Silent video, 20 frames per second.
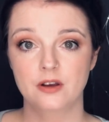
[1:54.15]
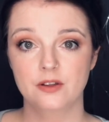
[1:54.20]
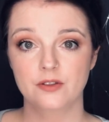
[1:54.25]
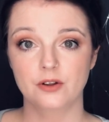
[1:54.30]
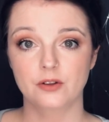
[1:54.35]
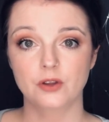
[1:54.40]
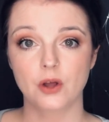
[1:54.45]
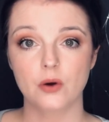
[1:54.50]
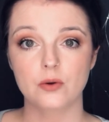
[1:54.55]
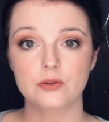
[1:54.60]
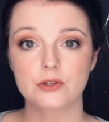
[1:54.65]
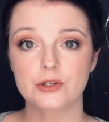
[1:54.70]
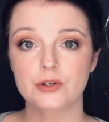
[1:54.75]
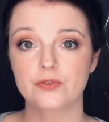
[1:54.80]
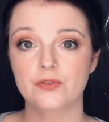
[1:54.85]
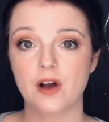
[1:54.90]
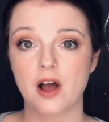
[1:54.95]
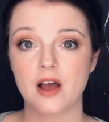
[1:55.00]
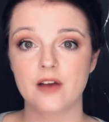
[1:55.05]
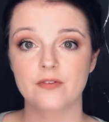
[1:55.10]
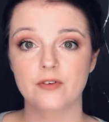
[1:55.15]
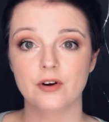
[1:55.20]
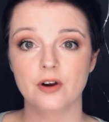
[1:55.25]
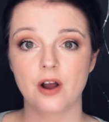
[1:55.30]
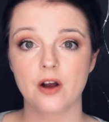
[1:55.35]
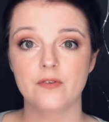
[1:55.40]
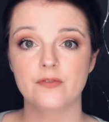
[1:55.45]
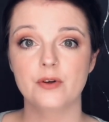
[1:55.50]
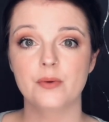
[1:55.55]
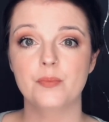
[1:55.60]
the lone survivor
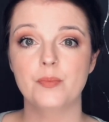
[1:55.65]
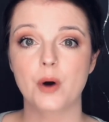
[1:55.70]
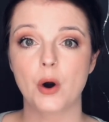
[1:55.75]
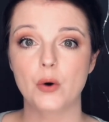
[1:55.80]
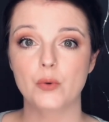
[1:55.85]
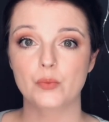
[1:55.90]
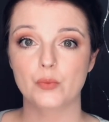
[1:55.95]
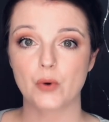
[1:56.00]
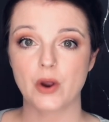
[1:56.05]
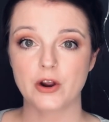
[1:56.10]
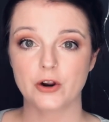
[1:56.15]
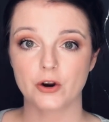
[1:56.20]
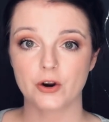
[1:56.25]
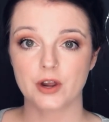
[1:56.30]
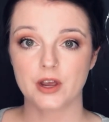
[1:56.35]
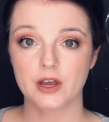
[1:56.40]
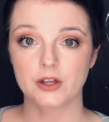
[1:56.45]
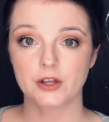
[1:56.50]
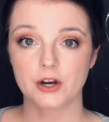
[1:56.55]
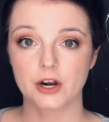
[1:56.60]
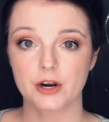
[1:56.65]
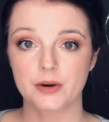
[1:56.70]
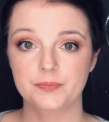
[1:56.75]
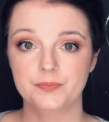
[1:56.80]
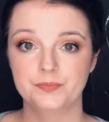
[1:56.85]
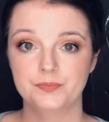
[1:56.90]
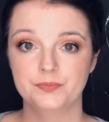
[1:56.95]
of the Bonebreaker Killer.